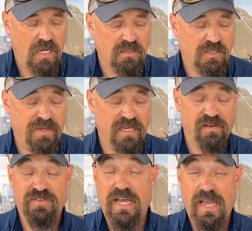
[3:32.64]
Speaking
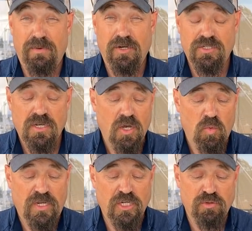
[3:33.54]
of diameters,
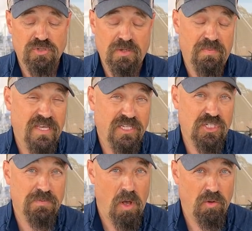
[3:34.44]
we could use something
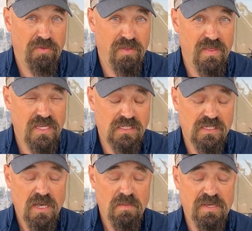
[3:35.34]
smaller than this
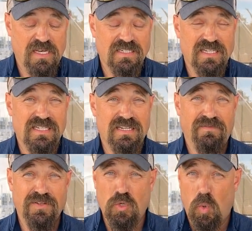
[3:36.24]
because this
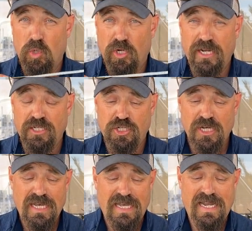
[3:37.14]
stuff is 1/4 inch.
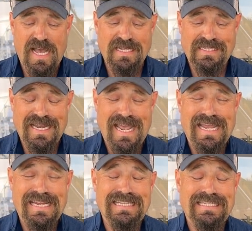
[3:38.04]
It has an
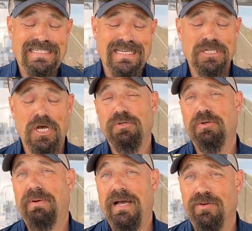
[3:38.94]

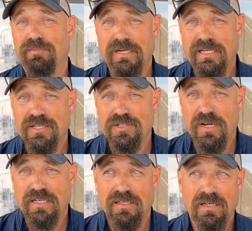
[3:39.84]
8,600 pound breaking
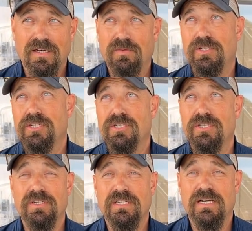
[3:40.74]
strength, which is
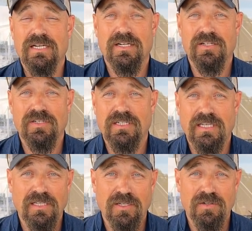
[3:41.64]
3,900
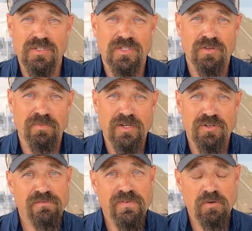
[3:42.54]
kilos to you
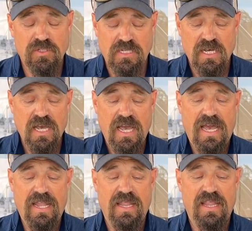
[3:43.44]
metric folks,
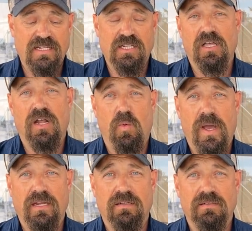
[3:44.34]
and that's a lot of
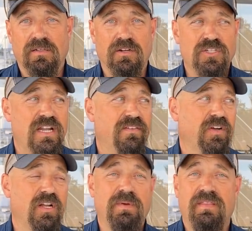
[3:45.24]
weight. There's never
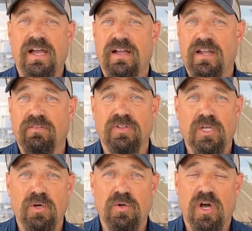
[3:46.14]
going to be that kind of
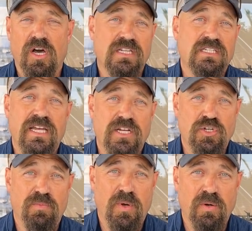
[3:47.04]
load on a
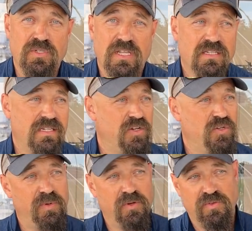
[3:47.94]
stanchion post. That
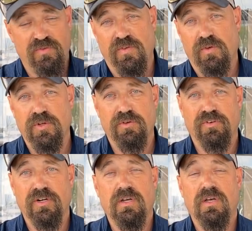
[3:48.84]
stanchion post would fold
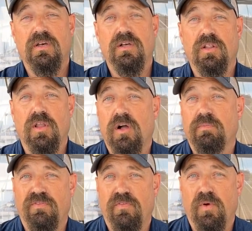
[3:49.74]
over long
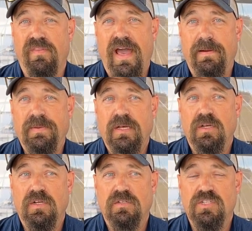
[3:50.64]
before that.
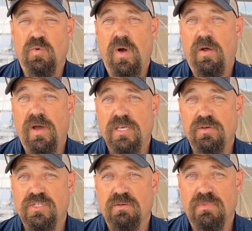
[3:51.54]
So why do I
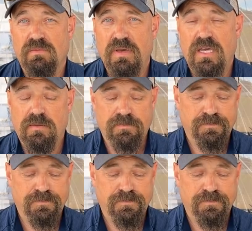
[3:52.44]
use something big?